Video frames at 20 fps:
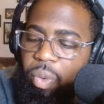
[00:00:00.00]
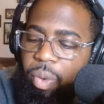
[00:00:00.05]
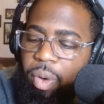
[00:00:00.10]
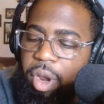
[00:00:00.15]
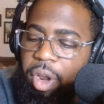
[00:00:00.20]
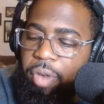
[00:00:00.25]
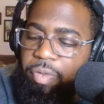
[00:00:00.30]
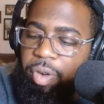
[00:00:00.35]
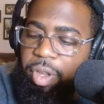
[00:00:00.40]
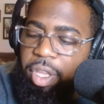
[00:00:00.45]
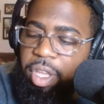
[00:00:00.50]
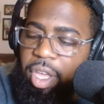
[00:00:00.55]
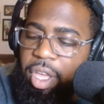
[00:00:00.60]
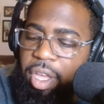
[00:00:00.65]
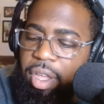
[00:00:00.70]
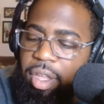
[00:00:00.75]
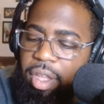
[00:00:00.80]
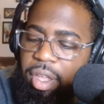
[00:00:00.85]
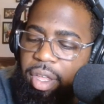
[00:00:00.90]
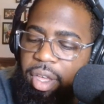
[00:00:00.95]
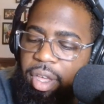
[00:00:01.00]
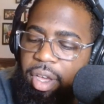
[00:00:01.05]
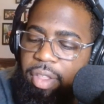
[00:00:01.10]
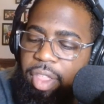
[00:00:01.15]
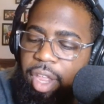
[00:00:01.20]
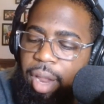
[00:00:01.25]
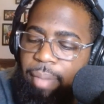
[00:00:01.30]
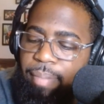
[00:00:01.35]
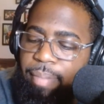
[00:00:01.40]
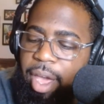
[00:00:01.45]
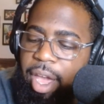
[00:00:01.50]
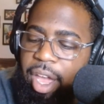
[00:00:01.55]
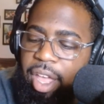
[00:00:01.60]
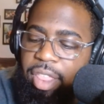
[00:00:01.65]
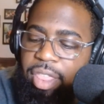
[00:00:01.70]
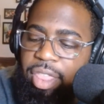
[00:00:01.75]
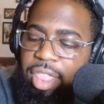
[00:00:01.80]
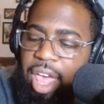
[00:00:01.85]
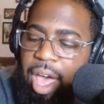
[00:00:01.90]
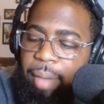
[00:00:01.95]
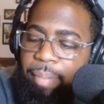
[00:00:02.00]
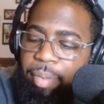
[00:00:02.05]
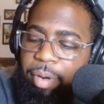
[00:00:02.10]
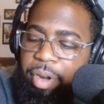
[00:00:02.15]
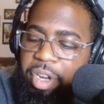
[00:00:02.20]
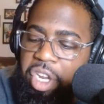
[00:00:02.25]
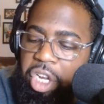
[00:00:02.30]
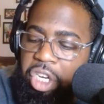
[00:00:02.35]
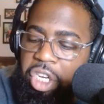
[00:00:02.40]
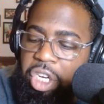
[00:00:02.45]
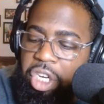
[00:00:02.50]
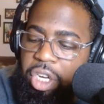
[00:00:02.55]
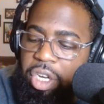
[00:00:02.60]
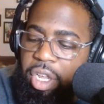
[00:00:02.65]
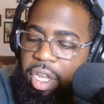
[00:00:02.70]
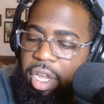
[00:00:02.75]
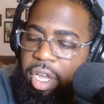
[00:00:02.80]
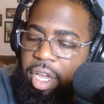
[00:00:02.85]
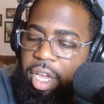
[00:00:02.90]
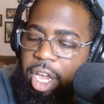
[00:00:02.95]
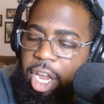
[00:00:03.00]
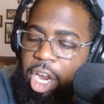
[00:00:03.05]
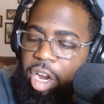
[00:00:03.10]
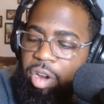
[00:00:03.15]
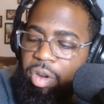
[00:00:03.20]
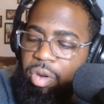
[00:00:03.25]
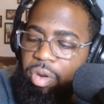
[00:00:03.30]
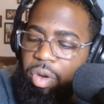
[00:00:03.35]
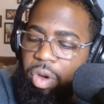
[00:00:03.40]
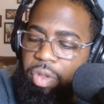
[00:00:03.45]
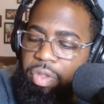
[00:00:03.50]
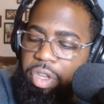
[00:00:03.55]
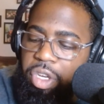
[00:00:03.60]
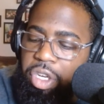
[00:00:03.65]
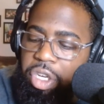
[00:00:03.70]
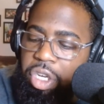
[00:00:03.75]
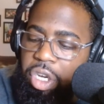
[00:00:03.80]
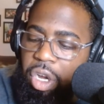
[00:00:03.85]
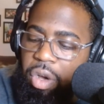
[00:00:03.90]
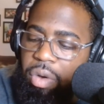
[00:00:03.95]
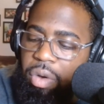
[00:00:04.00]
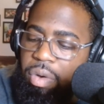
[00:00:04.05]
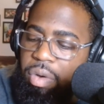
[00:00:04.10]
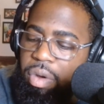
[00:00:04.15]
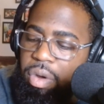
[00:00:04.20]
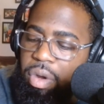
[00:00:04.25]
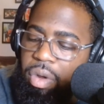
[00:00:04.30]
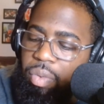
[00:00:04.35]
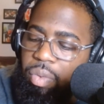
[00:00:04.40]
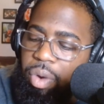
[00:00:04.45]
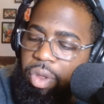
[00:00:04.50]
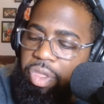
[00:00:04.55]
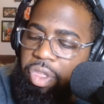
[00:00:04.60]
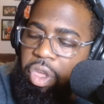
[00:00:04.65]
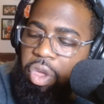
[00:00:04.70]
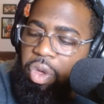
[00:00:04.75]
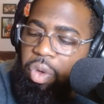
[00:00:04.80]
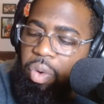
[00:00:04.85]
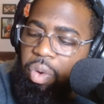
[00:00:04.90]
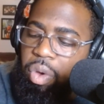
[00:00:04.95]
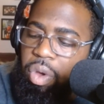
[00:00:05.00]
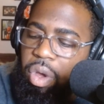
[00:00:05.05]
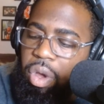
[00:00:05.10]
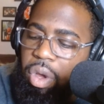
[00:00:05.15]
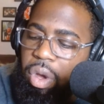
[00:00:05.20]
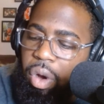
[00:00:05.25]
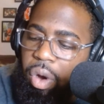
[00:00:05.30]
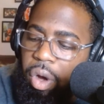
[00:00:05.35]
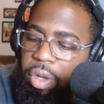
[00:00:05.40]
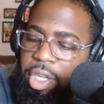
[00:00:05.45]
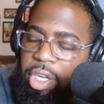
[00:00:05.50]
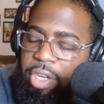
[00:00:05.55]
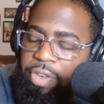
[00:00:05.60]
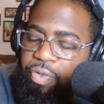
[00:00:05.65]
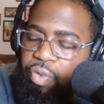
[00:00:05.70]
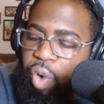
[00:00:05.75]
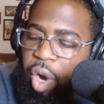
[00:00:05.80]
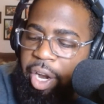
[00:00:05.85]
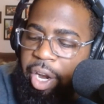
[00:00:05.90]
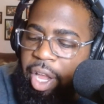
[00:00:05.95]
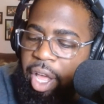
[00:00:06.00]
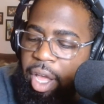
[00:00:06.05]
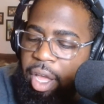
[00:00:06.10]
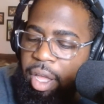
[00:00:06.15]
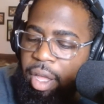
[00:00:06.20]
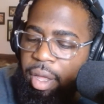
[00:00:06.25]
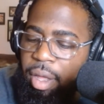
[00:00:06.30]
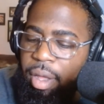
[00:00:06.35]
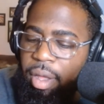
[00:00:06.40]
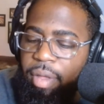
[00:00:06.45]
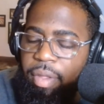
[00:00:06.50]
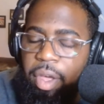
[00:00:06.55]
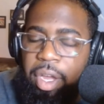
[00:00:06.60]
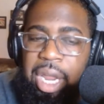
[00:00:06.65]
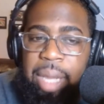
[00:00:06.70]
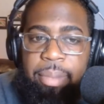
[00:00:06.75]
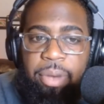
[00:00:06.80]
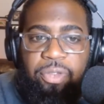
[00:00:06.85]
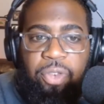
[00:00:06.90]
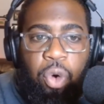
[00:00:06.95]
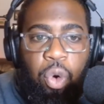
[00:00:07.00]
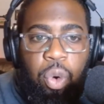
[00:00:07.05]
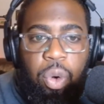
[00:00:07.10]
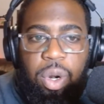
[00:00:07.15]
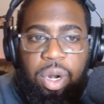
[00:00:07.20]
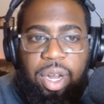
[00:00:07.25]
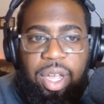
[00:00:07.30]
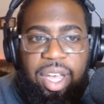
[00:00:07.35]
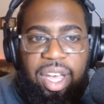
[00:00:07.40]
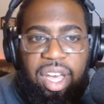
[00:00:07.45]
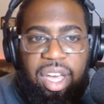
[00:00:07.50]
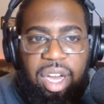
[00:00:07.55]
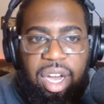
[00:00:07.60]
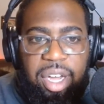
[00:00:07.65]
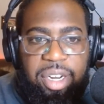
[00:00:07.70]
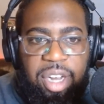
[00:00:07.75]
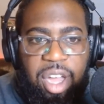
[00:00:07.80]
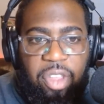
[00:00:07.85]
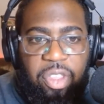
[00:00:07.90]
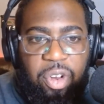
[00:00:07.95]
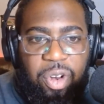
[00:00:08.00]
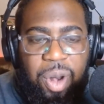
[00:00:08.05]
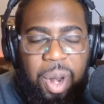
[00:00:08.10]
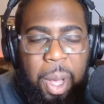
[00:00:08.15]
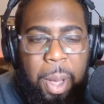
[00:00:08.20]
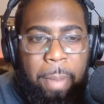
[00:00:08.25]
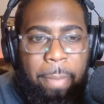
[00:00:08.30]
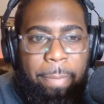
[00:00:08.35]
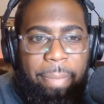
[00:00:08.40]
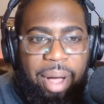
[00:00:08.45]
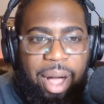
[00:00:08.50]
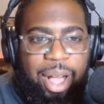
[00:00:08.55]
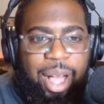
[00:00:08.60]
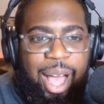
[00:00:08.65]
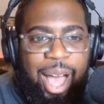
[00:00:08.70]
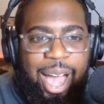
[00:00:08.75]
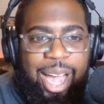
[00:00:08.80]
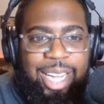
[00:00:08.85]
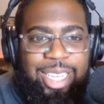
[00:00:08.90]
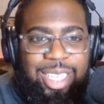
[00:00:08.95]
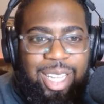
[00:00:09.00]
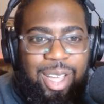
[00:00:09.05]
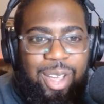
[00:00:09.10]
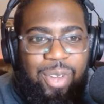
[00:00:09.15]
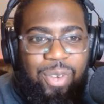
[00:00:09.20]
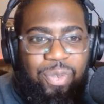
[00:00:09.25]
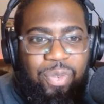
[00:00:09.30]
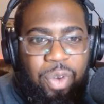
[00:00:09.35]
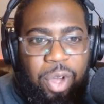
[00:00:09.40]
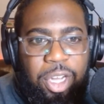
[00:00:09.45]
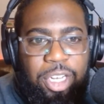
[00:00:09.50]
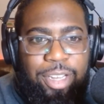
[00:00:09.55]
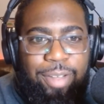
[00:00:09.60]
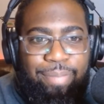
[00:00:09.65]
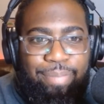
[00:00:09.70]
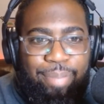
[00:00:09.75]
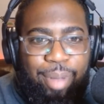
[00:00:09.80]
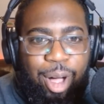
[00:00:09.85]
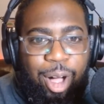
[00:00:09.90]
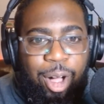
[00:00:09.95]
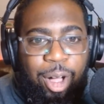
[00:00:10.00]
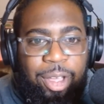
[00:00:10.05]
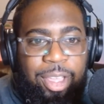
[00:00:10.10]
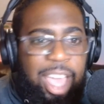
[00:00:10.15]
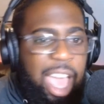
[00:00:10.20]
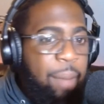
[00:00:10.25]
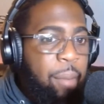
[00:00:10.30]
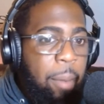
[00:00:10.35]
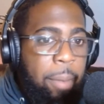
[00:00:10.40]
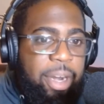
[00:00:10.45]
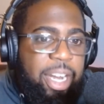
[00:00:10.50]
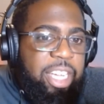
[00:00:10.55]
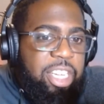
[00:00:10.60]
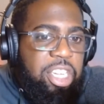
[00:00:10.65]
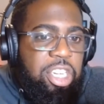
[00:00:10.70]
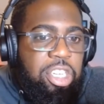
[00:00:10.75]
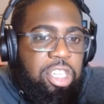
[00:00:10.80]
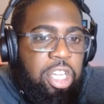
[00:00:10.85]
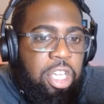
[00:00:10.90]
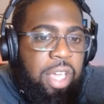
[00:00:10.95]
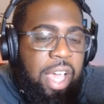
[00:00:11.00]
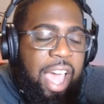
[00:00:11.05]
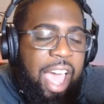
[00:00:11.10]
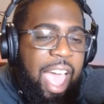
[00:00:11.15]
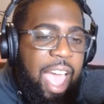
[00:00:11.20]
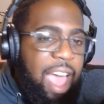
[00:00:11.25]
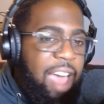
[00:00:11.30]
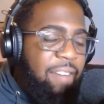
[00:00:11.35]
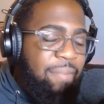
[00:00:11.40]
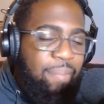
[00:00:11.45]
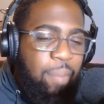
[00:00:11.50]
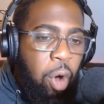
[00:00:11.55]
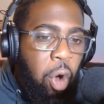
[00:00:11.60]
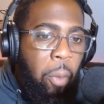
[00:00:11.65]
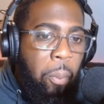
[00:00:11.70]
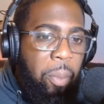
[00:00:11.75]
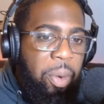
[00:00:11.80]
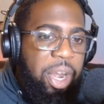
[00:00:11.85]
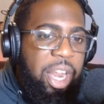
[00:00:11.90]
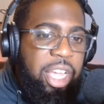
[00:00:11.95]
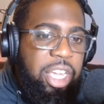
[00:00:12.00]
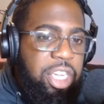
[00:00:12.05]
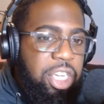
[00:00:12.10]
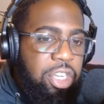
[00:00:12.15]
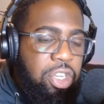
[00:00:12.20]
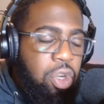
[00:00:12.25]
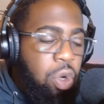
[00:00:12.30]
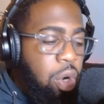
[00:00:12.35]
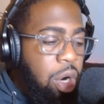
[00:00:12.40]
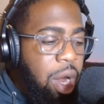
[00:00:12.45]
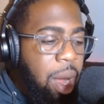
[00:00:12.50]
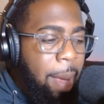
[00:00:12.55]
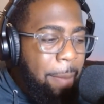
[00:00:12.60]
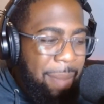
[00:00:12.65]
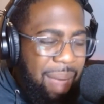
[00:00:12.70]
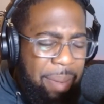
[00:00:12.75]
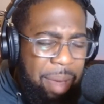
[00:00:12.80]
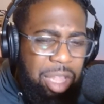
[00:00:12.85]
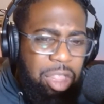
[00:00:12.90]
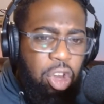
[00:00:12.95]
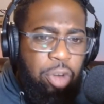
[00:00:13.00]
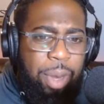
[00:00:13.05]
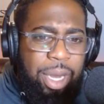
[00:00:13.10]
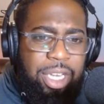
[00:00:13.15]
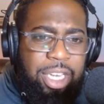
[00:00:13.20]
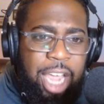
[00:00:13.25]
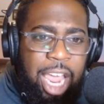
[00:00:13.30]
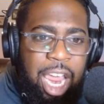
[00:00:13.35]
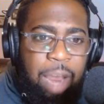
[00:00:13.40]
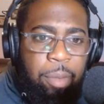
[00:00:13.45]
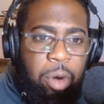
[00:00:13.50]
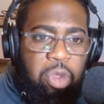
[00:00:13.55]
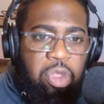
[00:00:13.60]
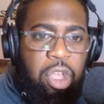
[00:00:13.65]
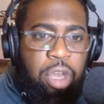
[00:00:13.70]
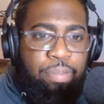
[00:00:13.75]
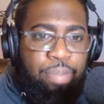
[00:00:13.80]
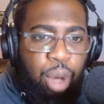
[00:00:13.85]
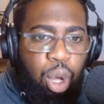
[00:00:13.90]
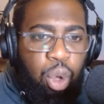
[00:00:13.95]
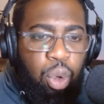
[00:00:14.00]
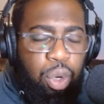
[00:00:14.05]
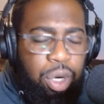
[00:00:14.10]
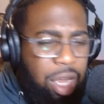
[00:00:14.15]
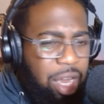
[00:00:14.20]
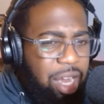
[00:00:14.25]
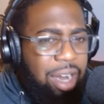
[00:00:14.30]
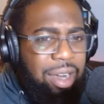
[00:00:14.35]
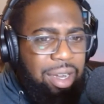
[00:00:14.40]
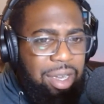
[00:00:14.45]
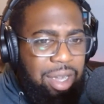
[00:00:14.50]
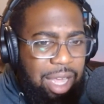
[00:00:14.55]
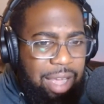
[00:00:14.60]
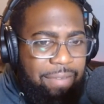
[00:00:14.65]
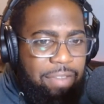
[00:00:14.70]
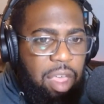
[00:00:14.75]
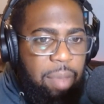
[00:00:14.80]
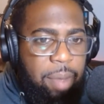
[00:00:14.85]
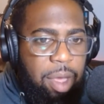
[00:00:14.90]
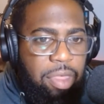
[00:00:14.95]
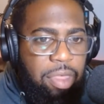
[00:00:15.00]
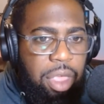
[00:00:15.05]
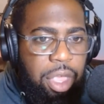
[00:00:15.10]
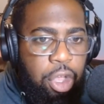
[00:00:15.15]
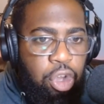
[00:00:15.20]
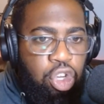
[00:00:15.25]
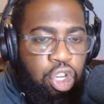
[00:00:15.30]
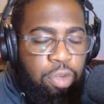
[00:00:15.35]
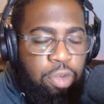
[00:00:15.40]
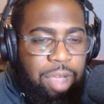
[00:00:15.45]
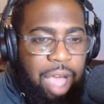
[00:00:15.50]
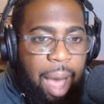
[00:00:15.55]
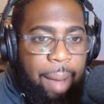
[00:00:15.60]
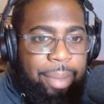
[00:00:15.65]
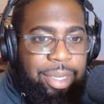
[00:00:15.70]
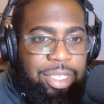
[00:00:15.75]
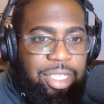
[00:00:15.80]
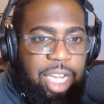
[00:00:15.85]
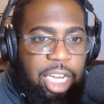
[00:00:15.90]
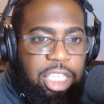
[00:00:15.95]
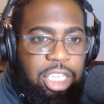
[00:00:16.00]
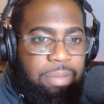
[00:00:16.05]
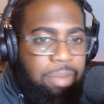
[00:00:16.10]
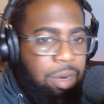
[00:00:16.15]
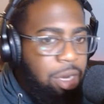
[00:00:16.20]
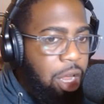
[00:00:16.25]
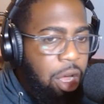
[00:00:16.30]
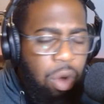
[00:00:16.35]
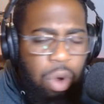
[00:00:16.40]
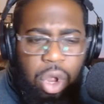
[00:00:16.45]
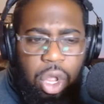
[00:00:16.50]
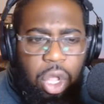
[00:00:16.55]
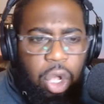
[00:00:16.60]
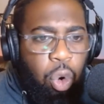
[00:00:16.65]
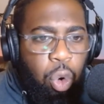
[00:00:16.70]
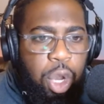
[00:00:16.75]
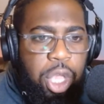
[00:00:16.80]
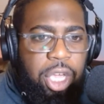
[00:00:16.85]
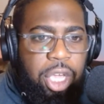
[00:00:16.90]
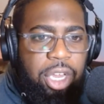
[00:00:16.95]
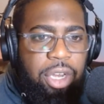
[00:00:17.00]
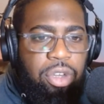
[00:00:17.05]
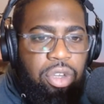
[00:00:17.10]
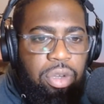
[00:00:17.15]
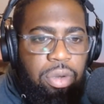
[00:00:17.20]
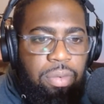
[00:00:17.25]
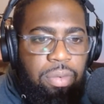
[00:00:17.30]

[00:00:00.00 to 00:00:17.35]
want to forget that I made that prediction here on the show with you on this Friday, a day before another Buckeyes football game. What predictions do you have? Bold predictions or maybe a little bit tamer than bold? Leave them in the YouTube comments section below, or you can